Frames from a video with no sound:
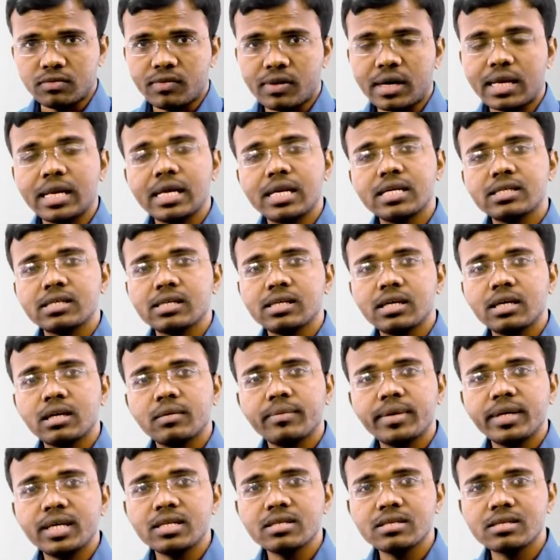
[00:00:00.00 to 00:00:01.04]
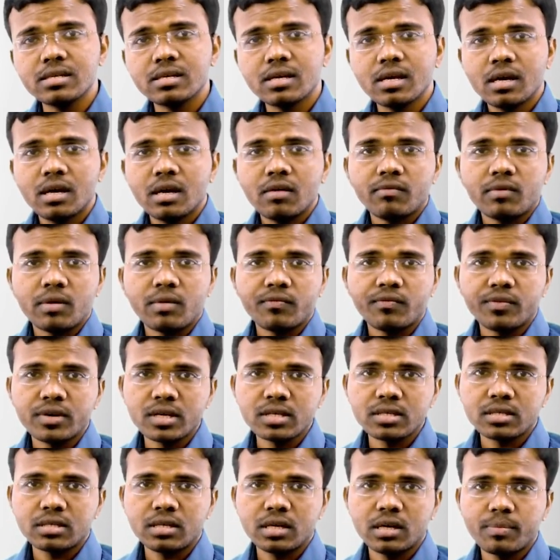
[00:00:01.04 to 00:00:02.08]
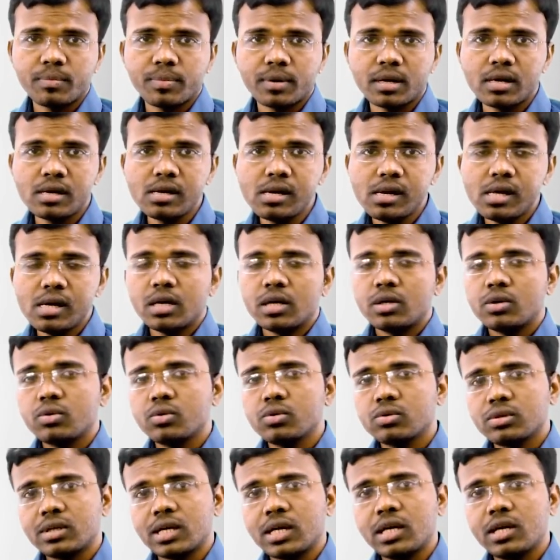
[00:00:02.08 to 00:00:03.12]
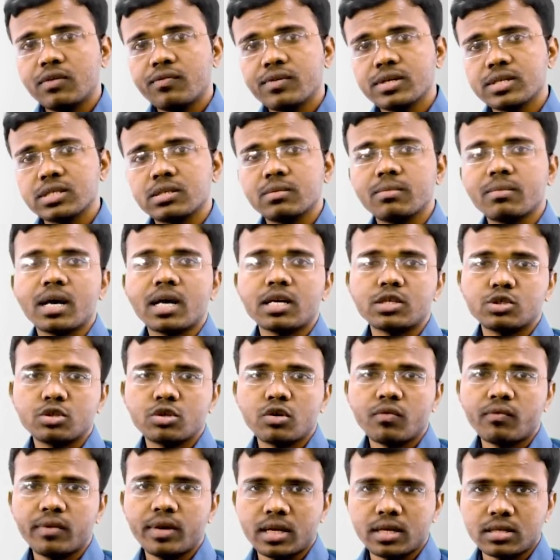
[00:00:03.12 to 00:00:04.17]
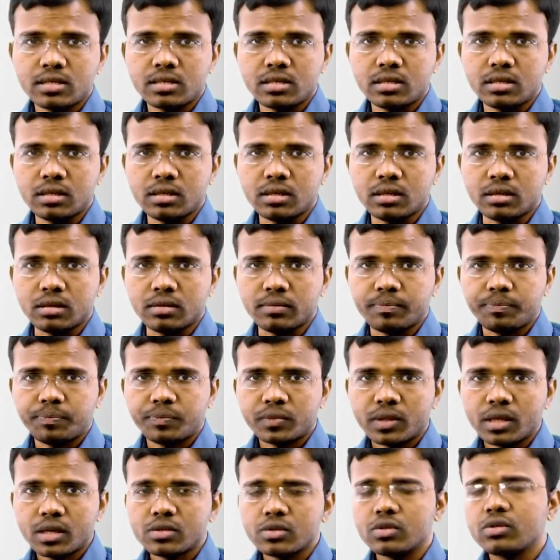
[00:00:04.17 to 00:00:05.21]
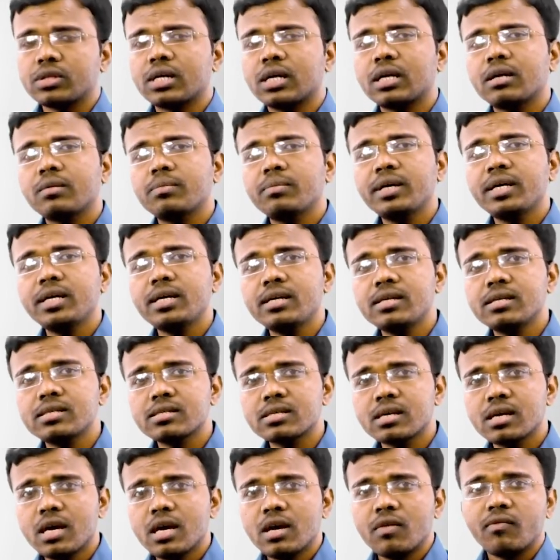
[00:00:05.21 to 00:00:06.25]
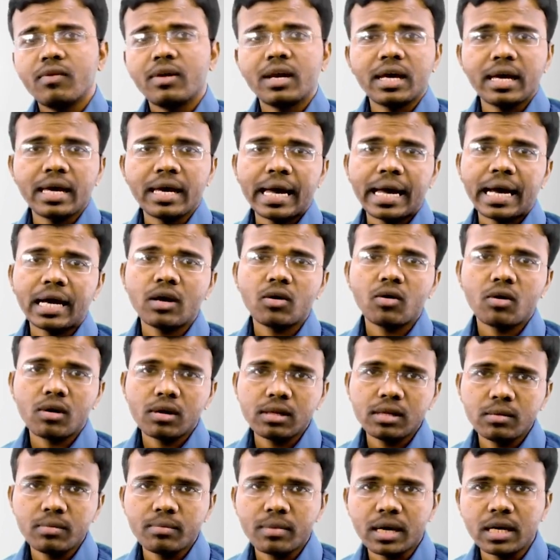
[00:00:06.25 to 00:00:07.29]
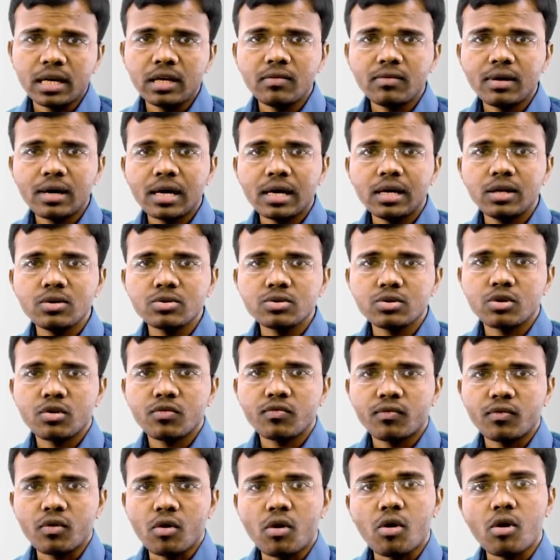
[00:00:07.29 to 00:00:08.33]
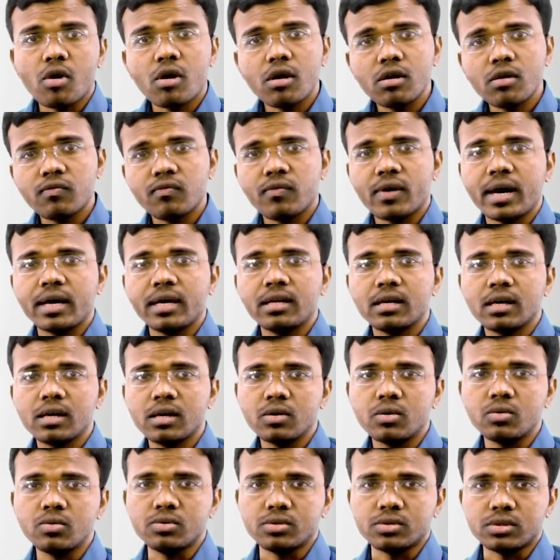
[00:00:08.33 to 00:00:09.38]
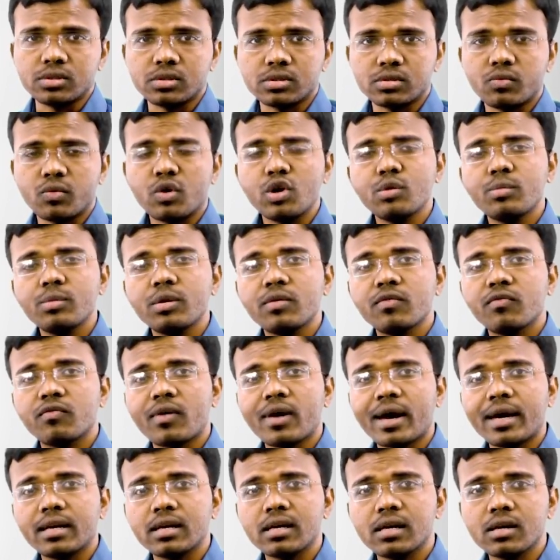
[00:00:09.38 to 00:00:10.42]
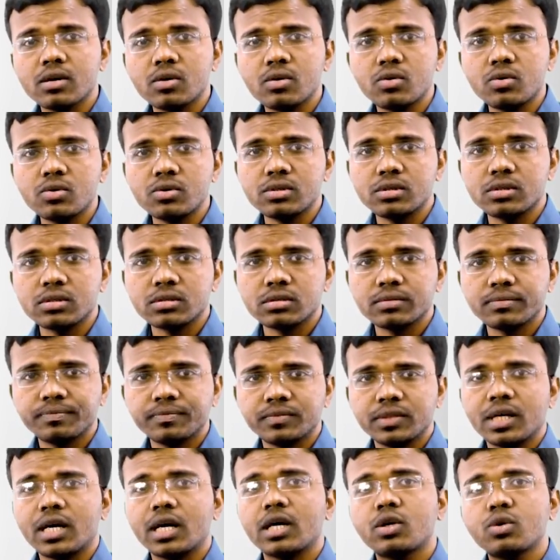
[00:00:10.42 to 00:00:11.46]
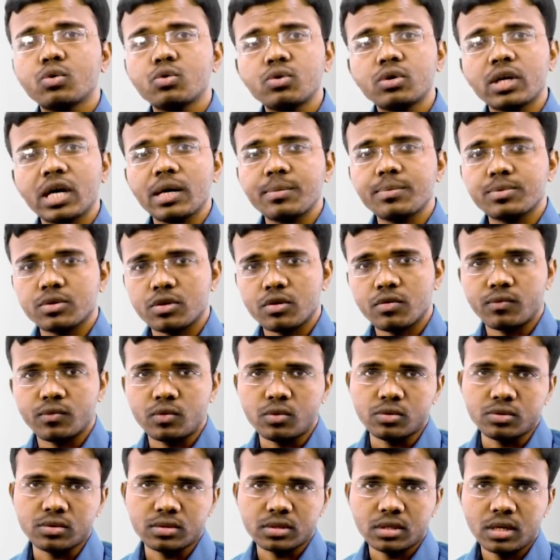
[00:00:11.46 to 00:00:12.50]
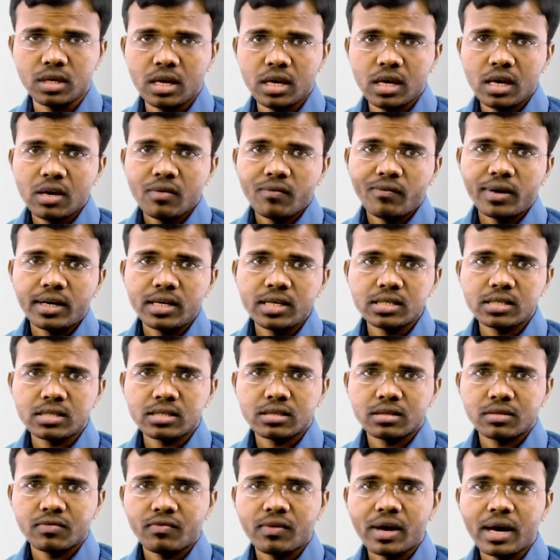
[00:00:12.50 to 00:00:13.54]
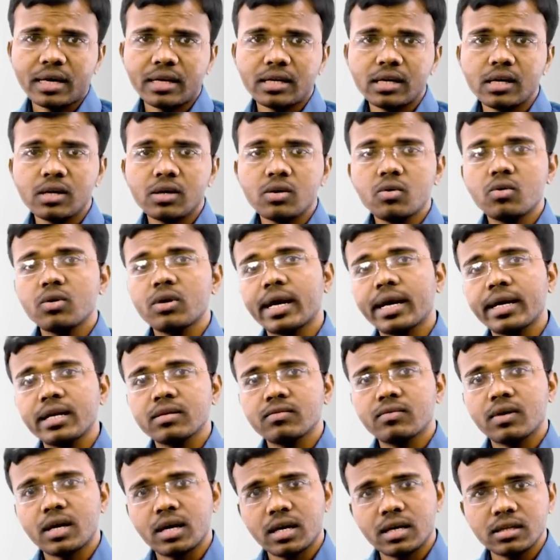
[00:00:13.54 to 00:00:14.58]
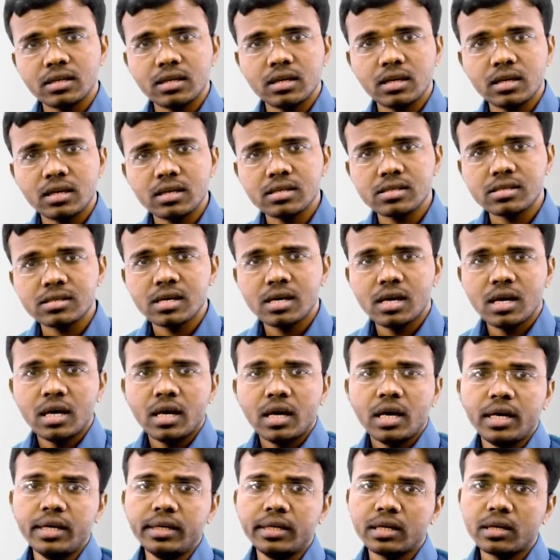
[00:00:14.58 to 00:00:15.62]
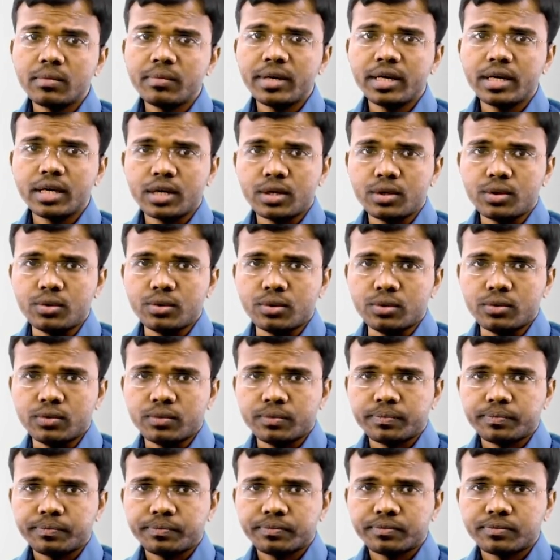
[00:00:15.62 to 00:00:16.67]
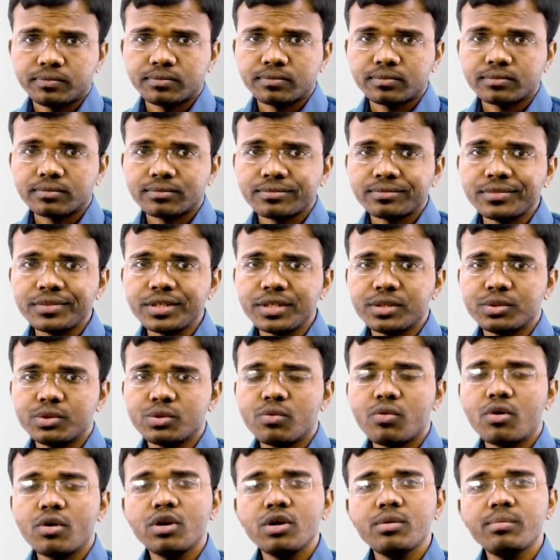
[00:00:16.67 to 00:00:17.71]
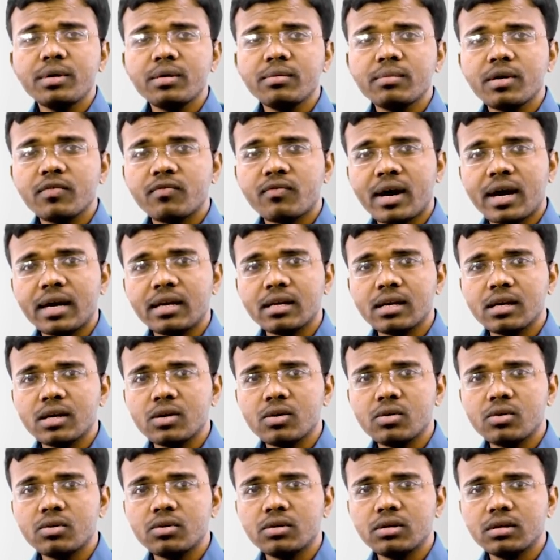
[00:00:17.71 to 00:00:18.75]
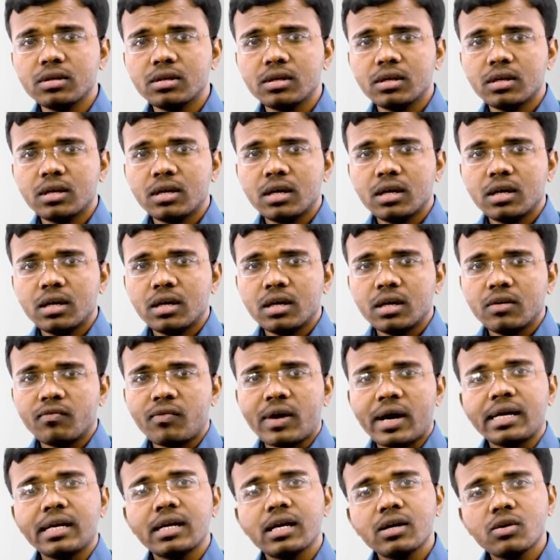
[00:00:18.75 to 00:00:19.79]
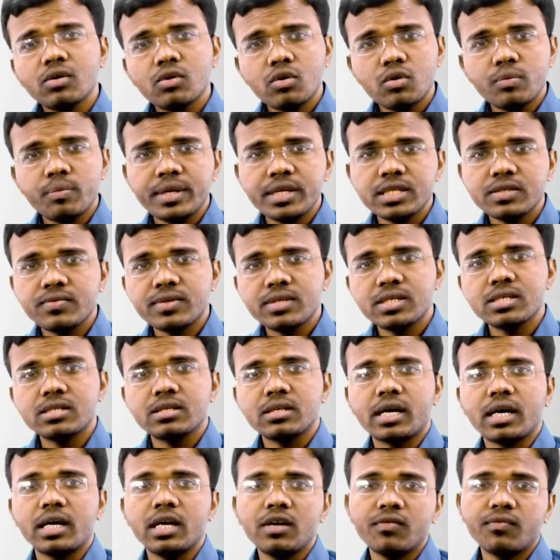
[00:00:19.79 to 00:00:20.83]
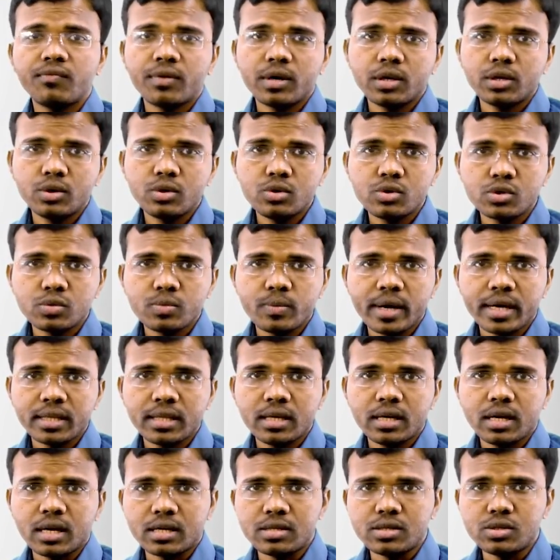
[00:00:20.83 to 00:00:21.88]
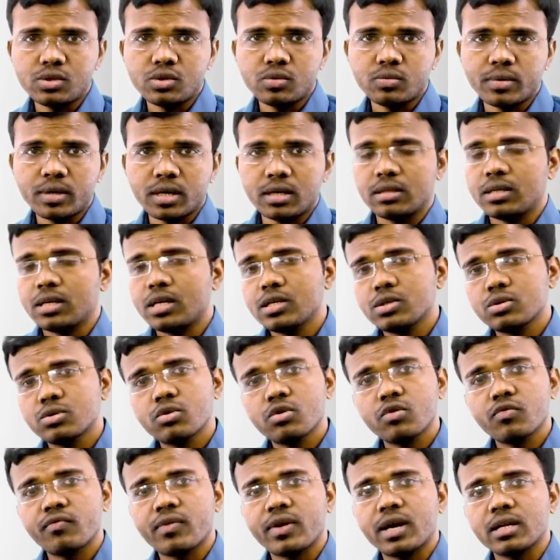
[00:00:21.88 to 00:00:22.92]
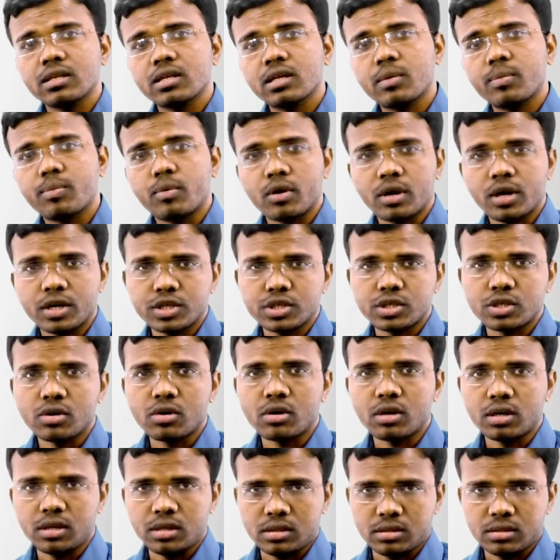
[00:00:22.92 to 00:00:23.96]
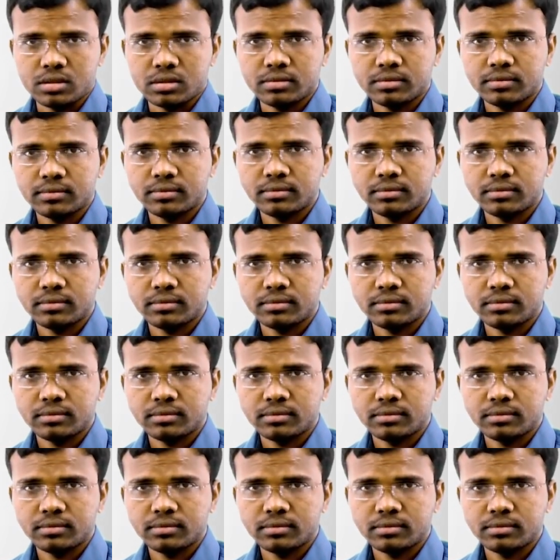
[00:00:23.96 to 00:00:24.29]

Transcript: Financial year means from 1st April to 31st March of next year. So that means when I add all the money values of all final goods. What do you mean final goods? There are two types of goods. One is final good and another is intermediate good. So what do you mean by final good? Final good means which is ready for use by the consumer. There is no further production on it.